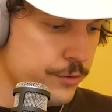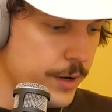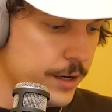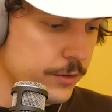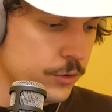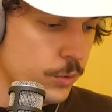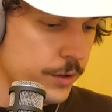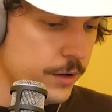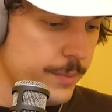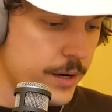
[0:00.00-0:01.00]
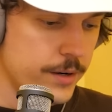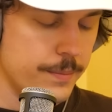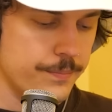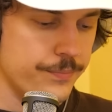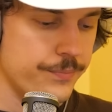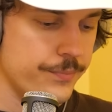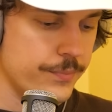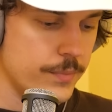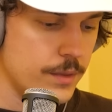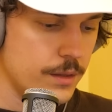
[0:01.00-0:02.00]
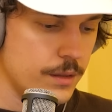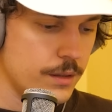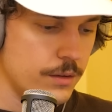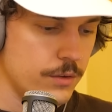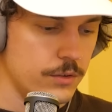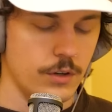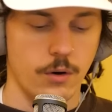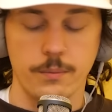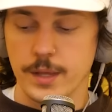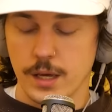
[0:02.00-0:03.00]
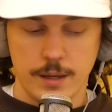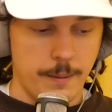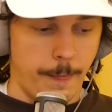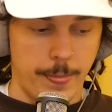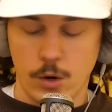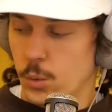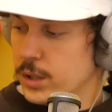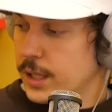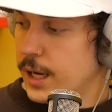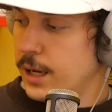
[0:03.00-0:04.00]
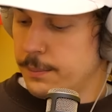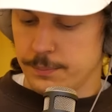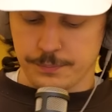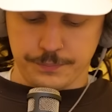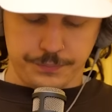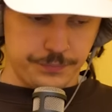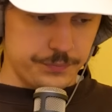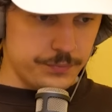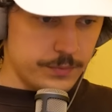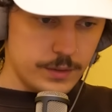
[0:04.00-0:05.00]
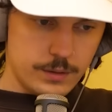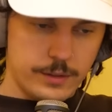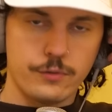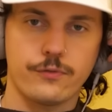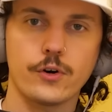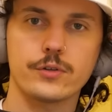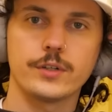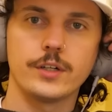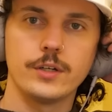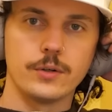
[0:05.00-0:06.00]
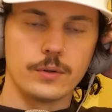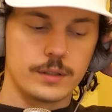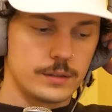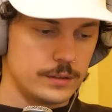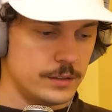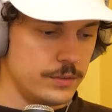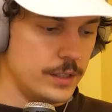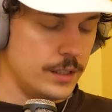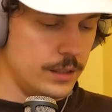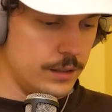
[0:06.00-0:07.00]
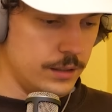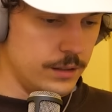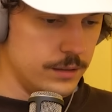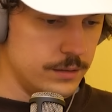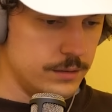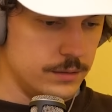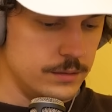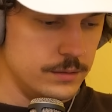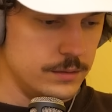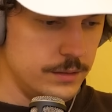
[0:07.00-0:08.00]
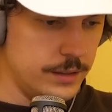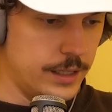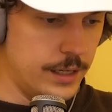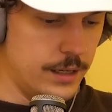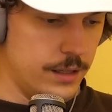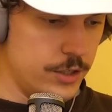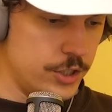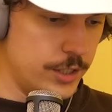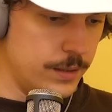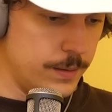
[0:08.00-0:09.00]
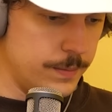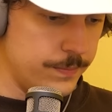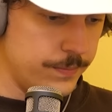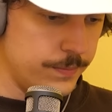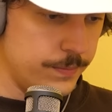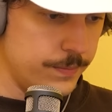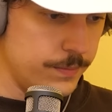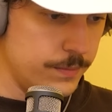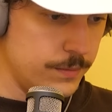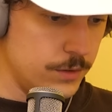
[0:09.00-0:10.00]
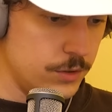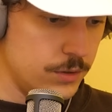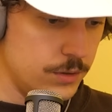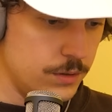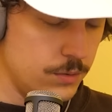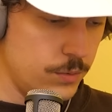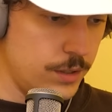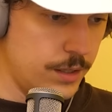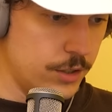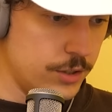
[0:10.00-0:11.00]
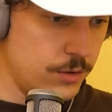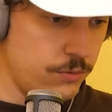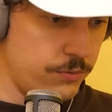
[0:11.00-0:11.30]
thread on Twitter about it. So, well, without further ado, let's fucking get into this shit, huh? What do you think? Should I do